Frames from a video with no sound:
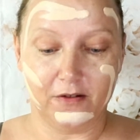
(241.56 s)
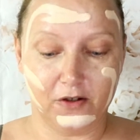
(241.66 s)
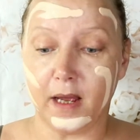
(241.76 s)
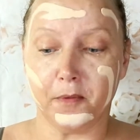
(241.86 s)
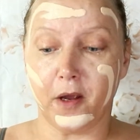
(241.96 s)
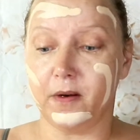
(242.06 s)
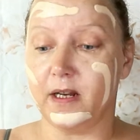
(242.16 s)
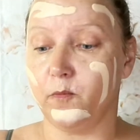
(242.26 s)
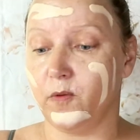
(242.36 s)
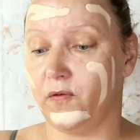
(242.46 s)
I am
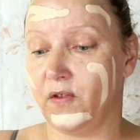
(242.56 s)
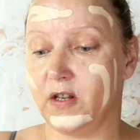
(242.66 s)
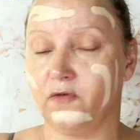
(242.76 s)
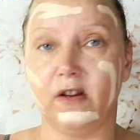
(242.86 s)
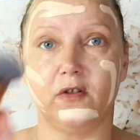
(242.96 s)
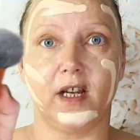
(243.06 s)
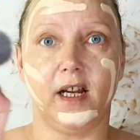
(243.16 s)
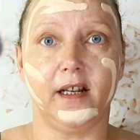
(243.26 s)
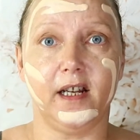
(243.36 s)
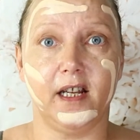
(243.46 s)
going in with this Real
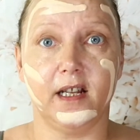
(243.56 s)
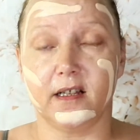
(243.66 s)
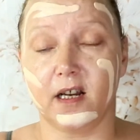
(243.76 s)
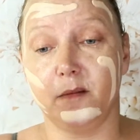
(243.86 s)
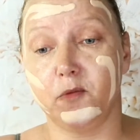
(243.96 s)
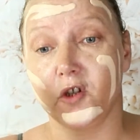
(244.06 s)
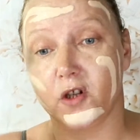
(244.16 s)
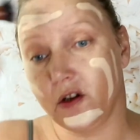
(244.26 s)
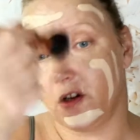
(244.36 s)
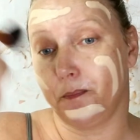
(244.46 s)
Techniques, and I'm
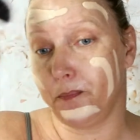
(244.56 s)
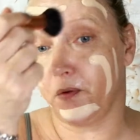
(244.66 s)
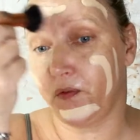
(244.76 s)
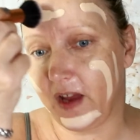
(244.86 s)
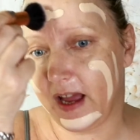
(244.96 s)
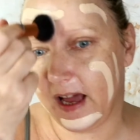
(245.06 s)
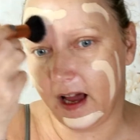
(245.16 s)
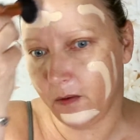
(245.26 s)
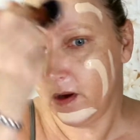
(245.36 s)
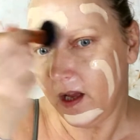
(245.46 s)
just gonna buff it
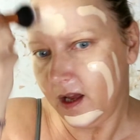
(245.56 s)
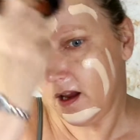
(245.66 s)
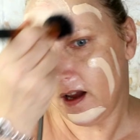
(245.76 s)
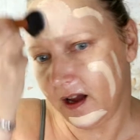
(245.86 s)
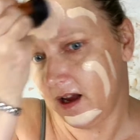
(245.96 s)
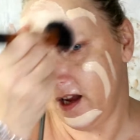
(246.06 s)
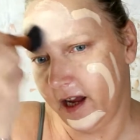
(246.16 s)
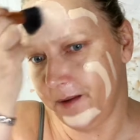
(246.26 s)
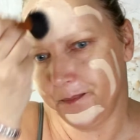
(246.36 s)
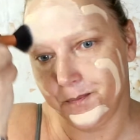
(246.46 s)
out
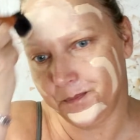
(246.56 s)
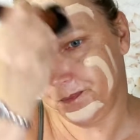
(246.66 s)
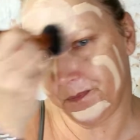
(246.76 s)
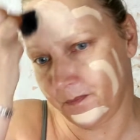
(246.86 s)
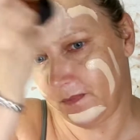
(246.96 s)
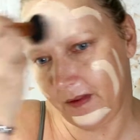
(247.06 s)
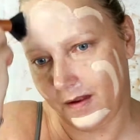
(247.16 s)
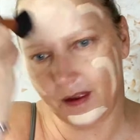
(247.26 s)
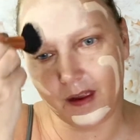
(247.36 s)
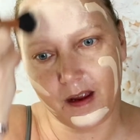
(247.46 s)
um,
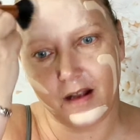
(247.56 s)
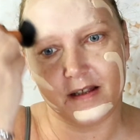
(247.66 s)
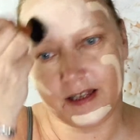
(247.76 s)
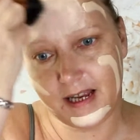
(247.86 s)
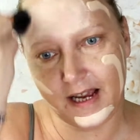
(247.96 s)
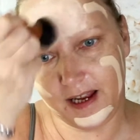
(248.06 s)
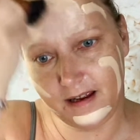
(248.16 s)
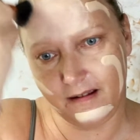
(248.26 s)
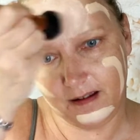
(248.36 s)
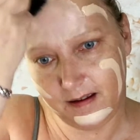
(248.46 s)
and see.